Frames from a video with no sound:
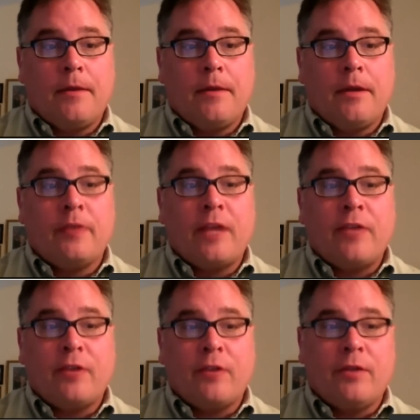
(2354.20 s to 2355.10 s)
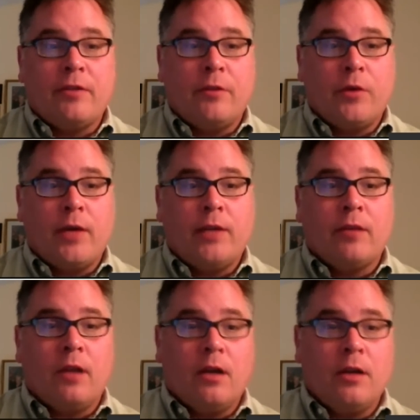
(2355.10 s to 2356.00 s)
extension of the civil rights
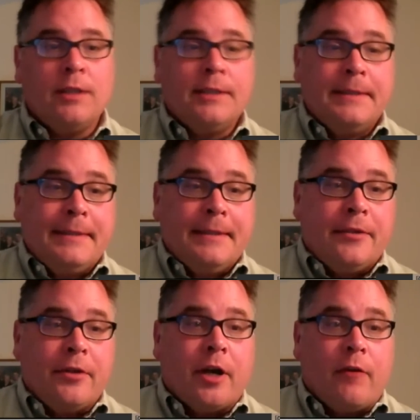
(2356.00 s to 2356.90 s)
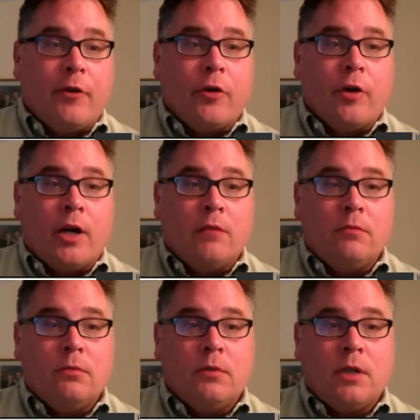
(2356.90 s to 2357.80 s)
law to cover
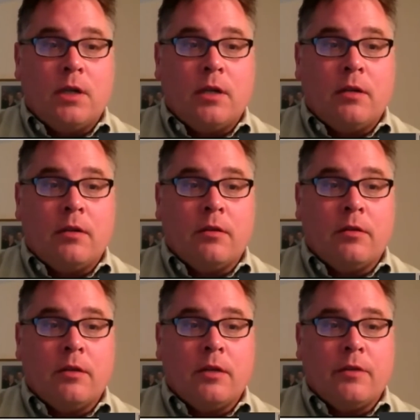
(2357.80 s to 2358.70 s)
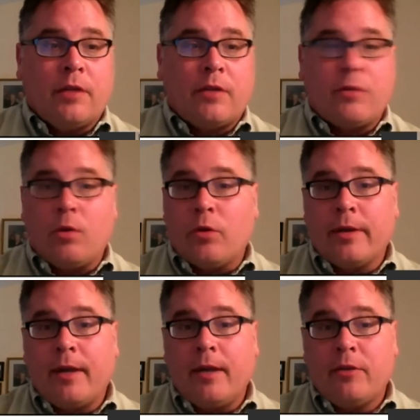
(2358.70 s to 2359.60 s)
sexual
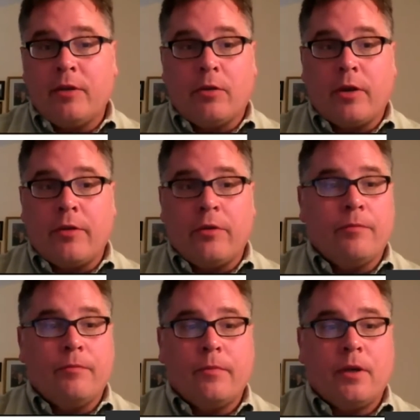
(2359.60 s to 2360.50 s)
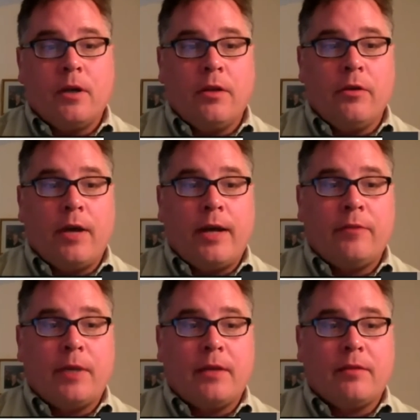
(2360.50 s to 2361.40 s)
orientation or other
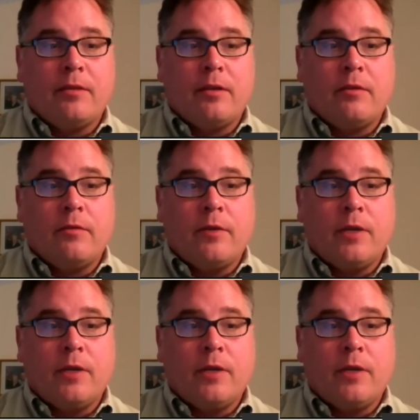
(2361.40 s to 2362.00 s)
aspects of